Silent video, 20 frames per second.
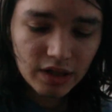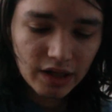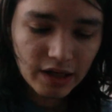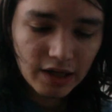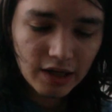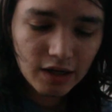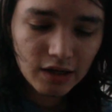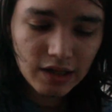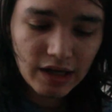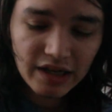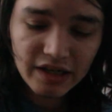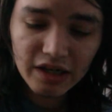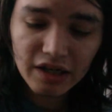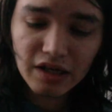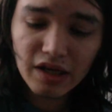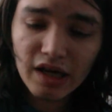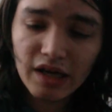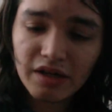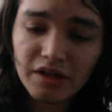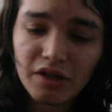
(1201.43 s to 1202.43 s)
the hell? I did
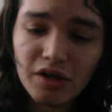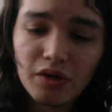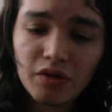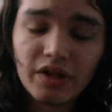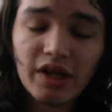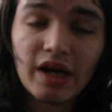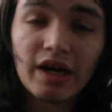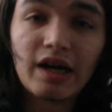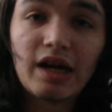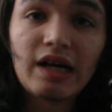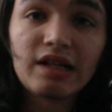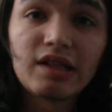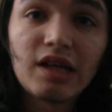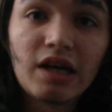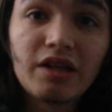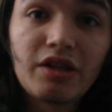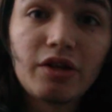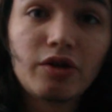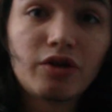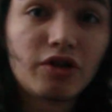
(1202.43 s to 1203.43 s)
not know that. I
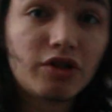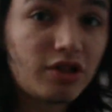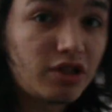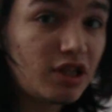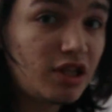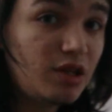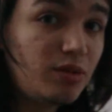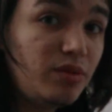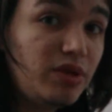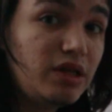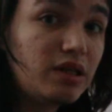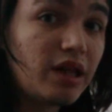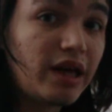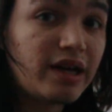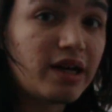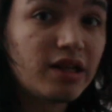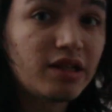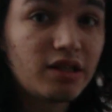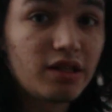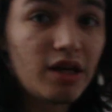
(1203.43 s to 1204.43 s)
thought they were just sending me,
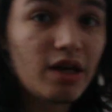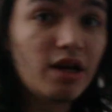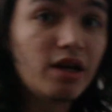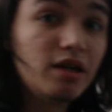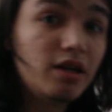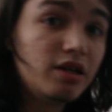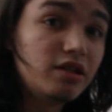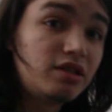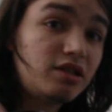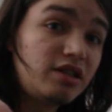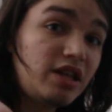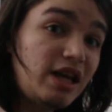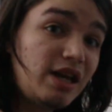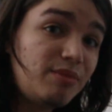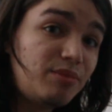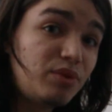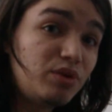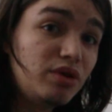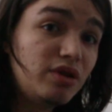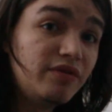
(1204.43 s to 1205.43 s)
like I said, a
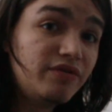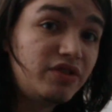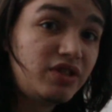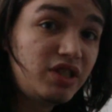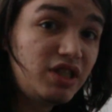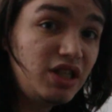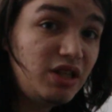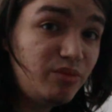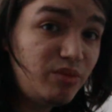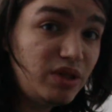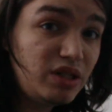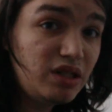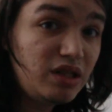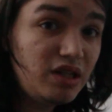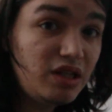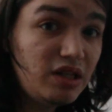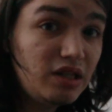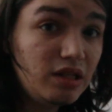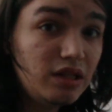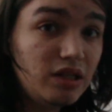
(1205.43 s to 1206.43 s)
sample of
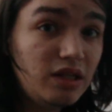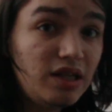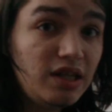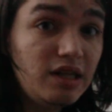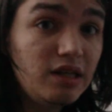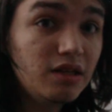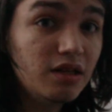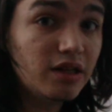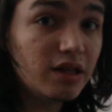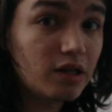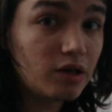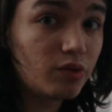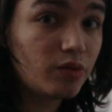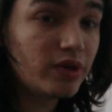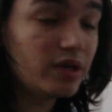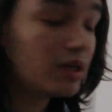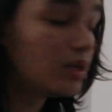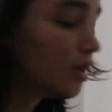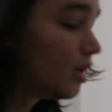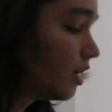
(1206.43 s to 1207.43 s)
CBD
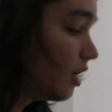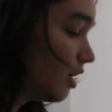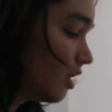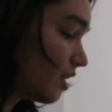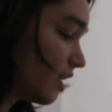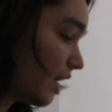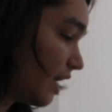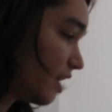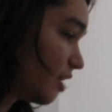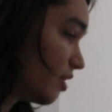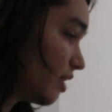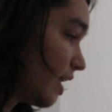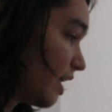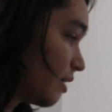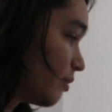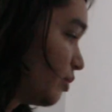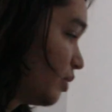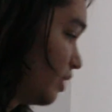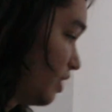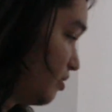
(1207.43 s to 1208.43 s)
e-liquid that I can,
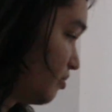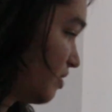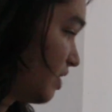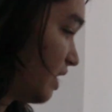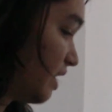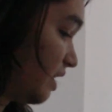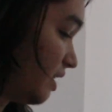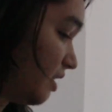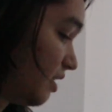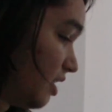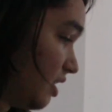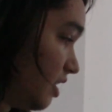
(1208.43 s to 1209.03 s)
like, put in my